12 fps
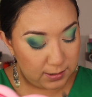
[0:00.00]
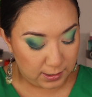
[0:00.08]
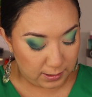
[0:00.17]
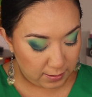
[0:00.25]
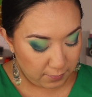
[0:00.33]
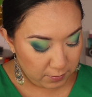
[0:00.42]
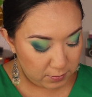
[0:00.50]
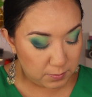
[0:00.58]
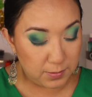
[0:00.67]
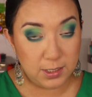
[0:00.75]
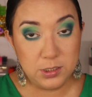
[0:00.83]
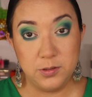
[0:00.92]
Like if it was
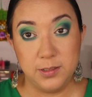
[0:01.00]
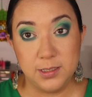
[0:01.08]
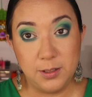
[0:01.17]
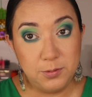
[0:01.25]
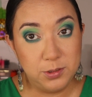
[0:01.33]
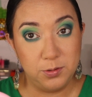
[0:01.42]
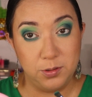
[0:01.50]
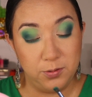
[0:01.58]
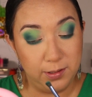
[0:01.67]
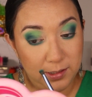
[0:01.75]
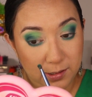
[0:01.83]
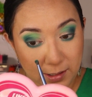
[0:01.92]
my choice, I would do a
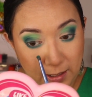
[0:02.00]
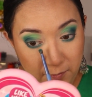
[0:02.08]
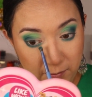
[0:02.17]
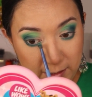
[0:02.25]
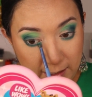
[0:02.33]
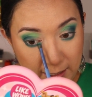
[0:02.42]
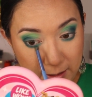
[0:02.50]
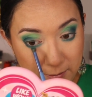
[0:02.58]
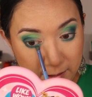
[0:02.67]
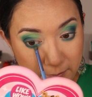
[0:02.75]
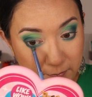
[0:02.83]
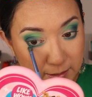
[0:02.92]
green look every day,
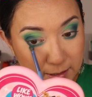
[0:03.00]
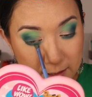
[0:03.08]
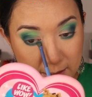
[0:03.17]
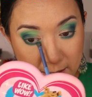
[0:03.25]
but